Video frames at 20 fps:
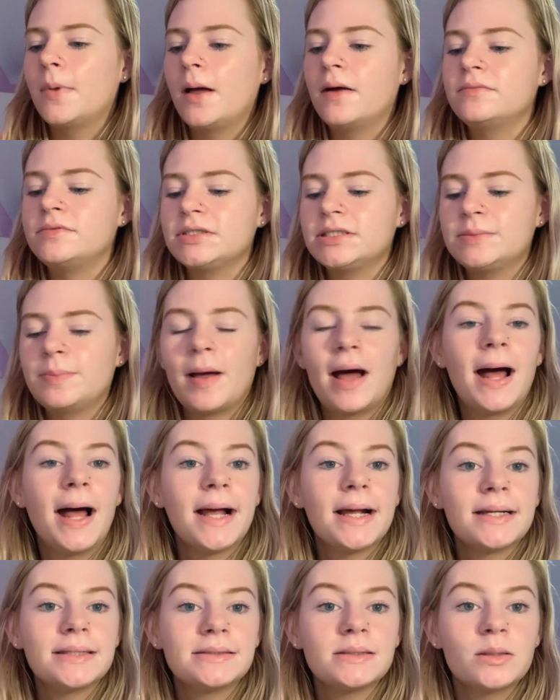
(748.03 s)
I've just
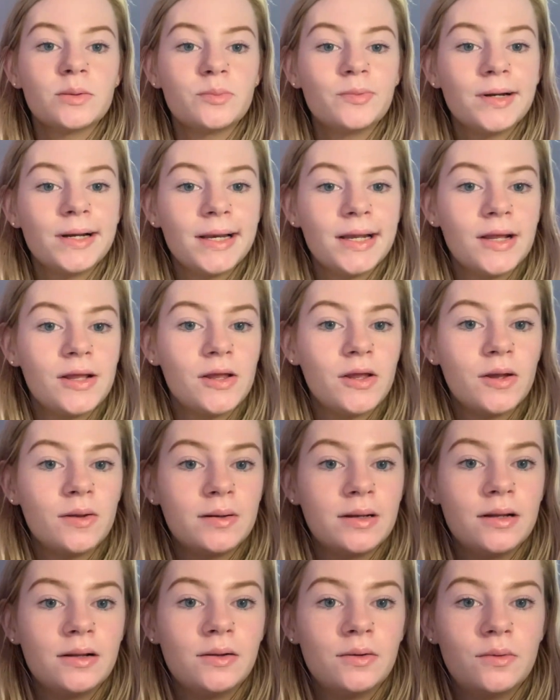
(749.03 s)
packed a really
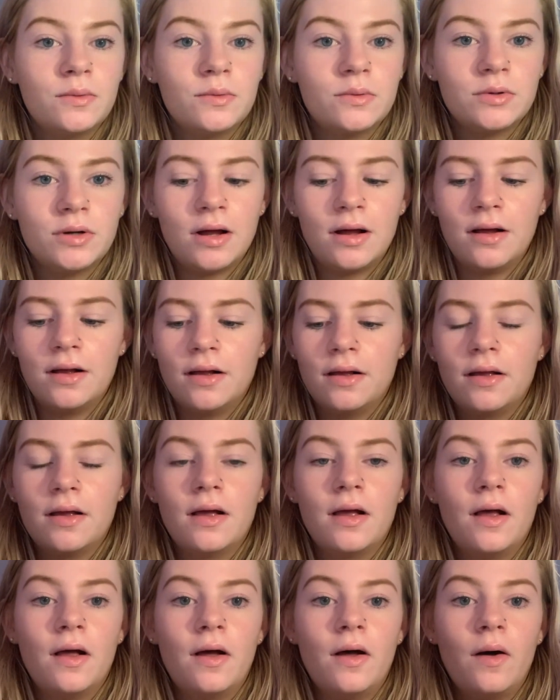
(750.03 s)
cute little order
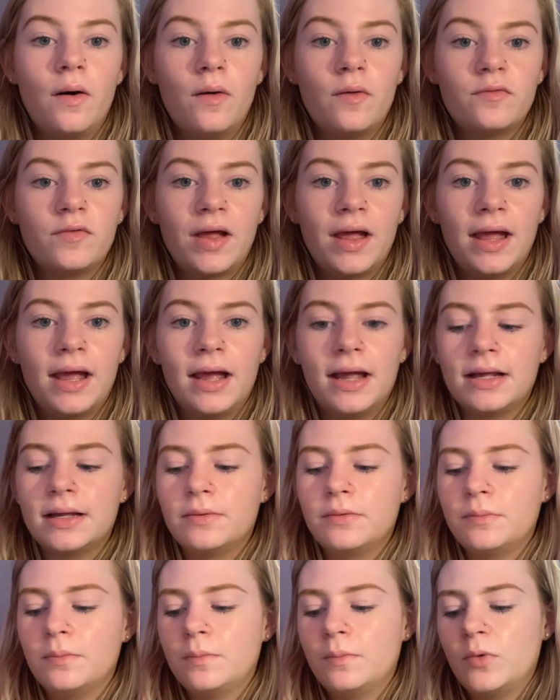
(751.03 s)
of
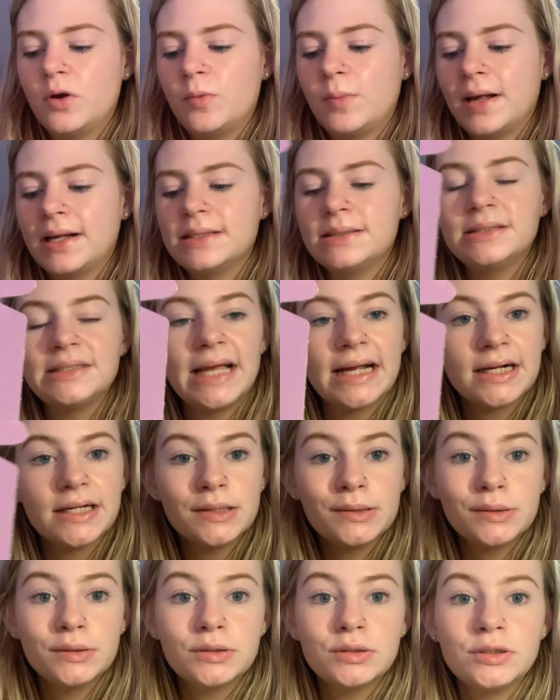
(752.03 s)
one of my
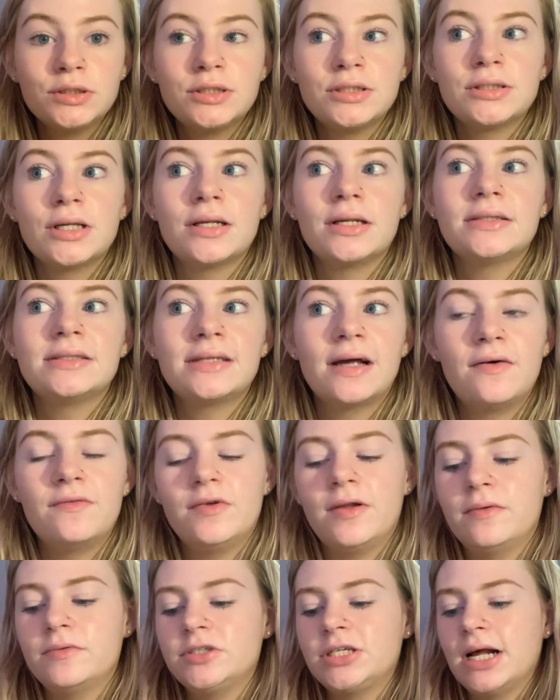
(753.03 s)
second
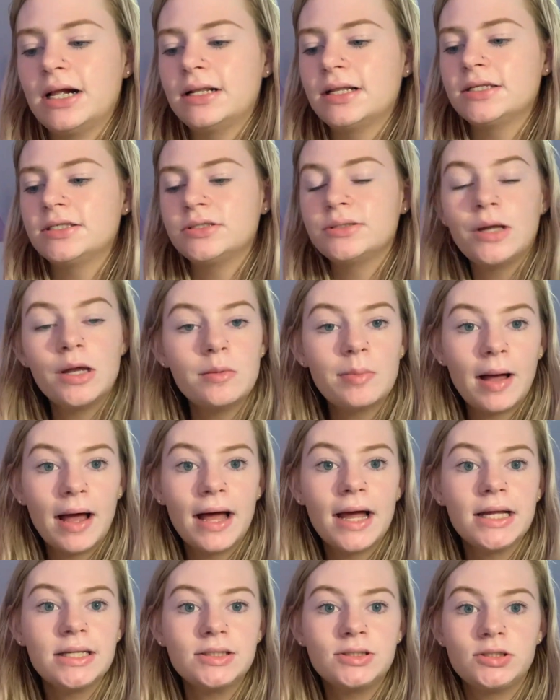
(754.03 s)
self-love checklist
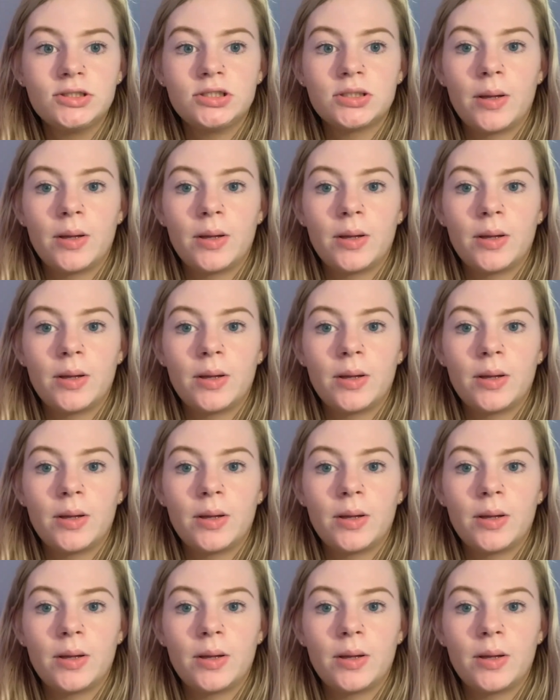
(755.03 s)
notepads.